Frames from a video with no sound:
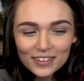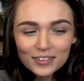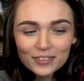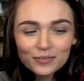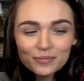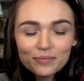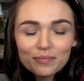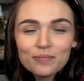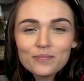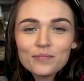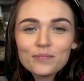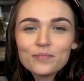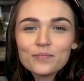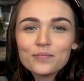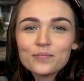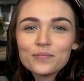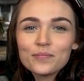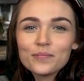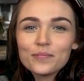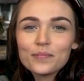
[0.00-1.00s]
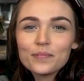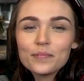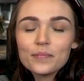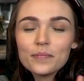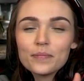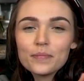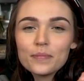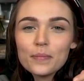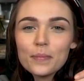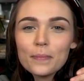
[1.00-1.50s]

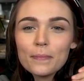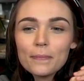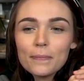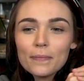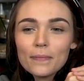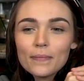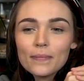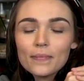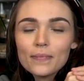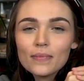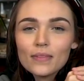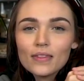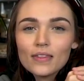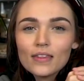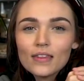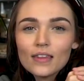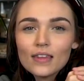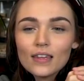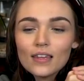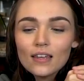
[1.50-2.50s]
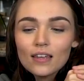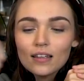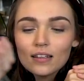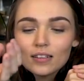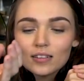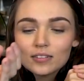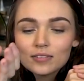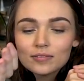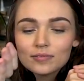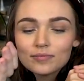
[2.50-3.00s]

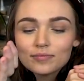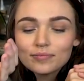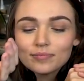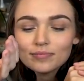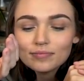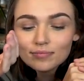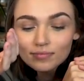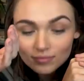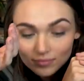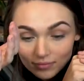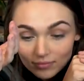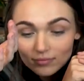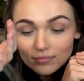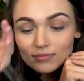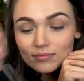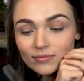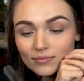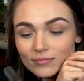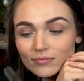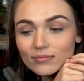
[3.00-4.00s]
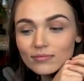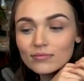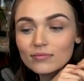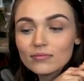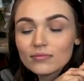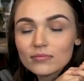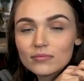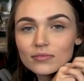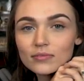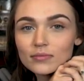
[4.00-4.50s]

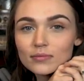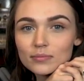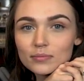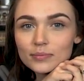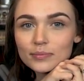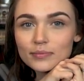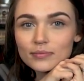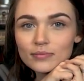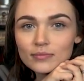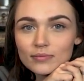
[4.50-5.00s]
[no speech]